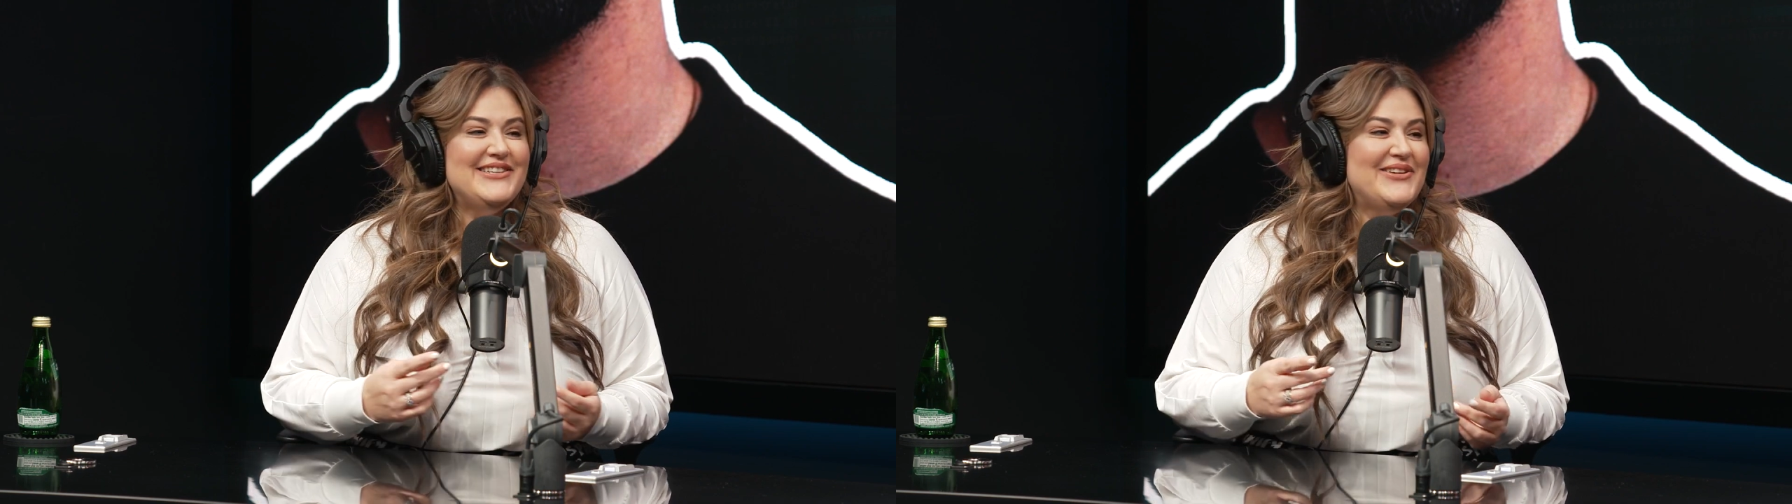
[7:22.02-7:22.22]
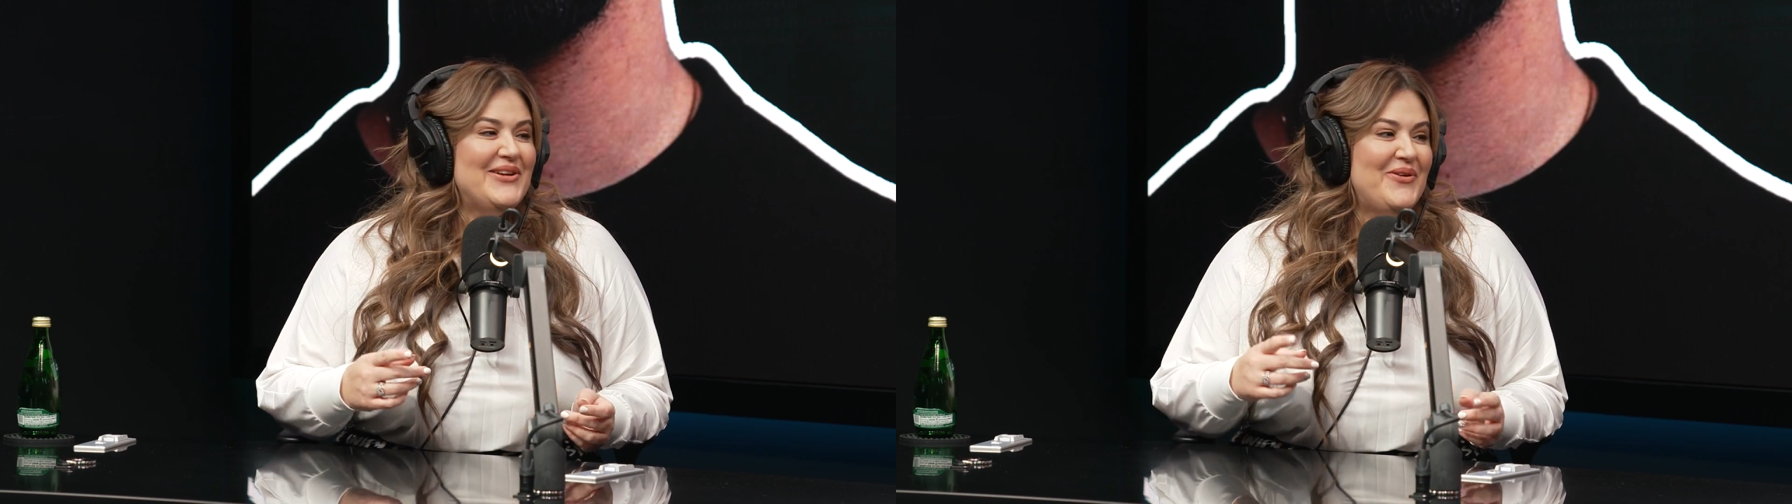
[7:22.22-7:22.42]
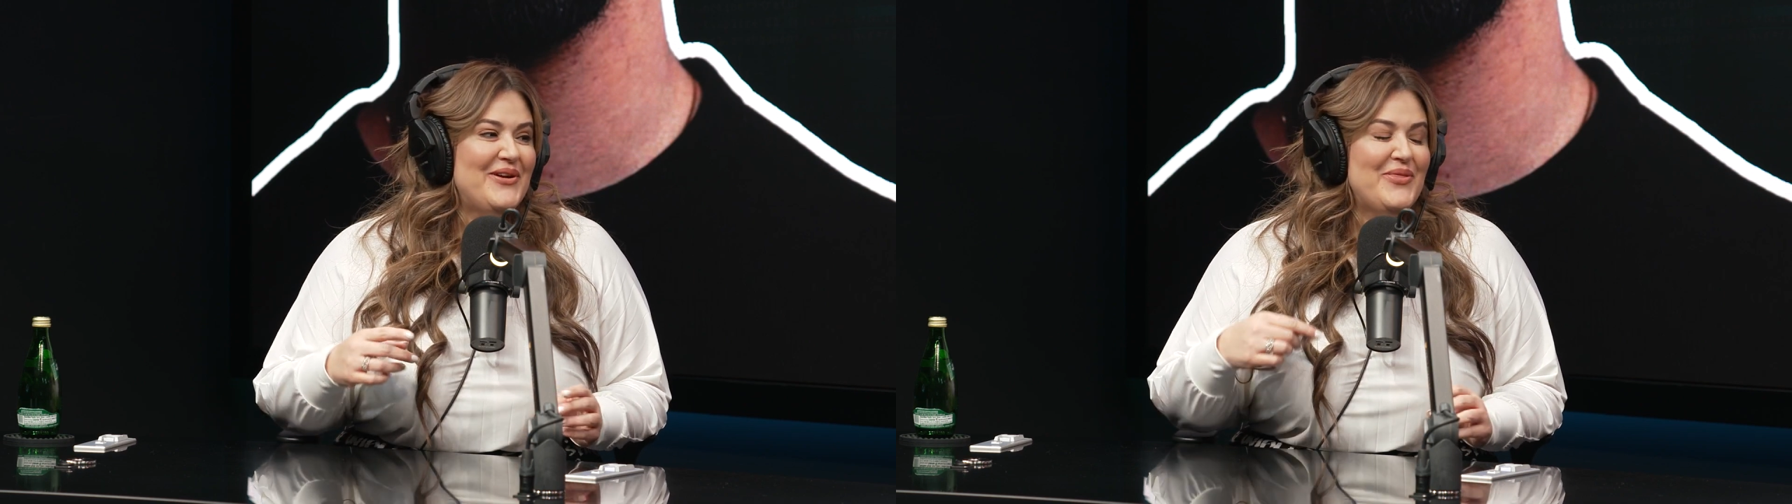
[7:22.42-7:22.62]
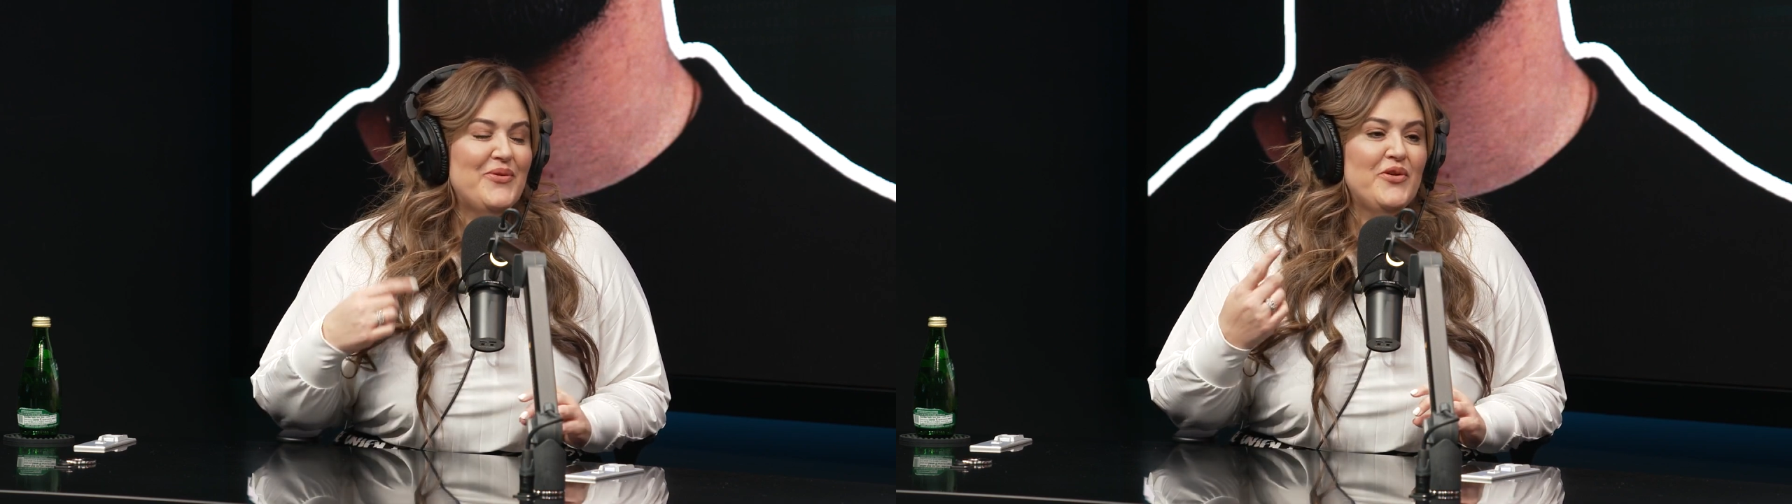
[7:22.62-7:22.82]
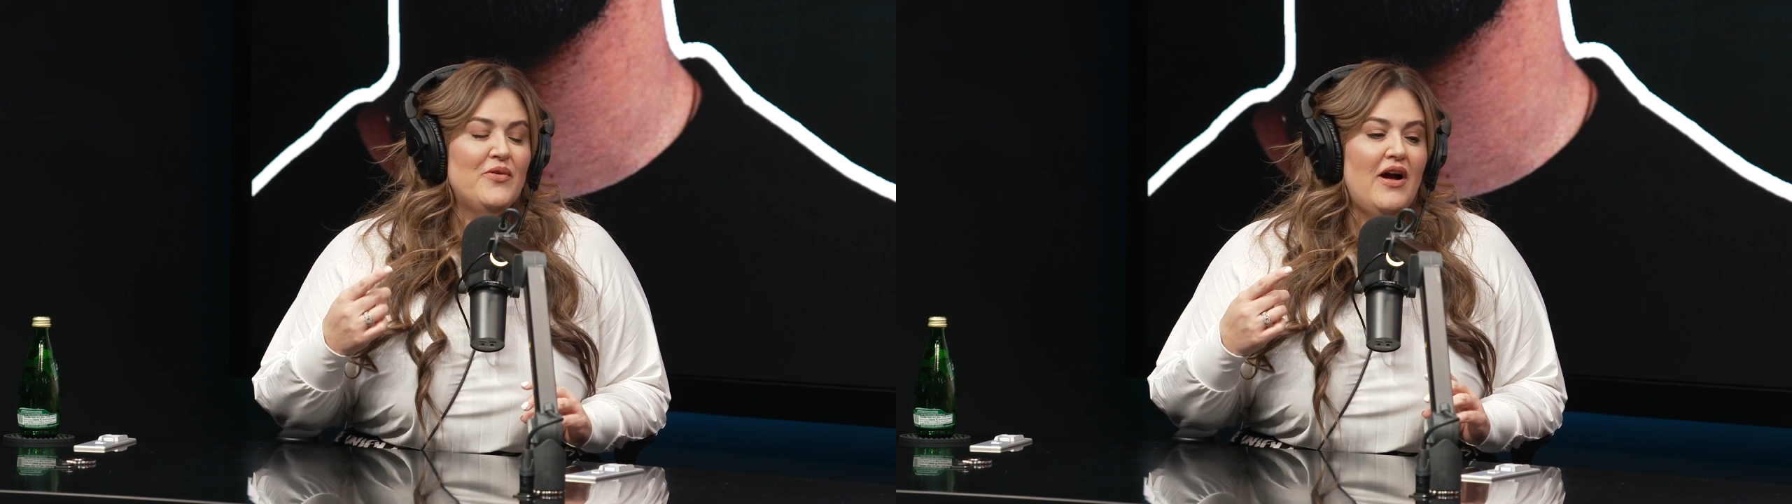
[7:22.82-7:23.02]
started going
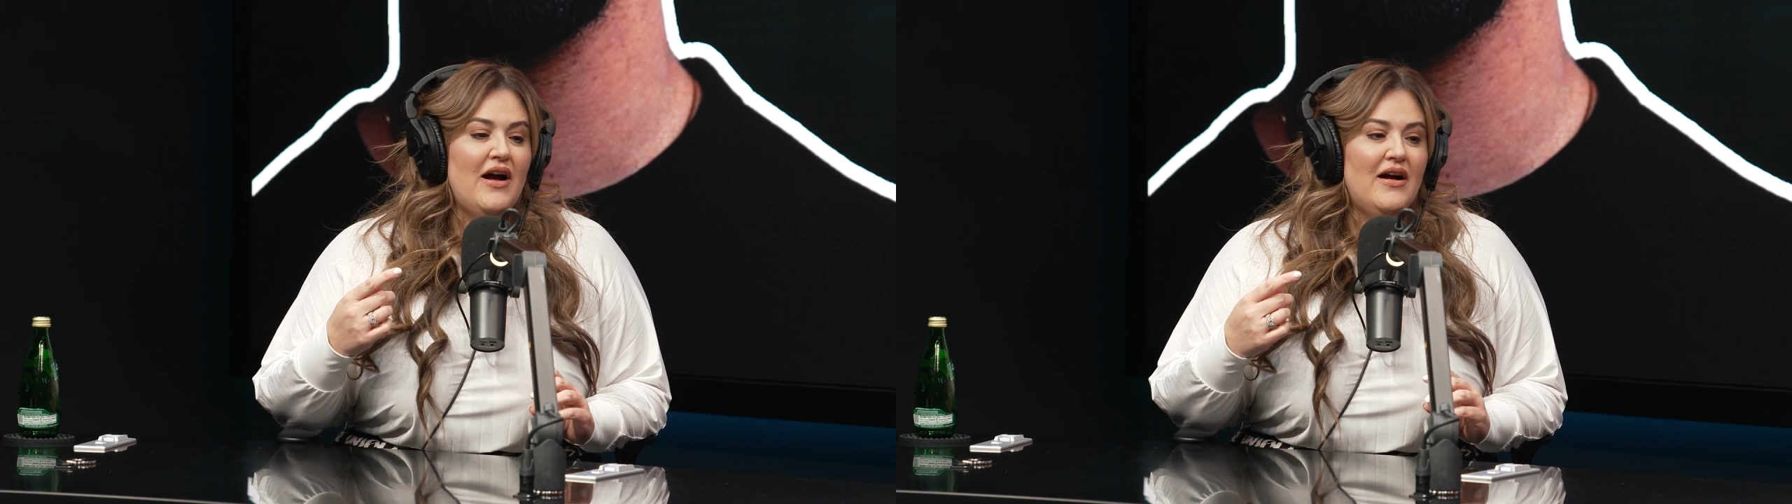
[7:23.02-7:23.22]
through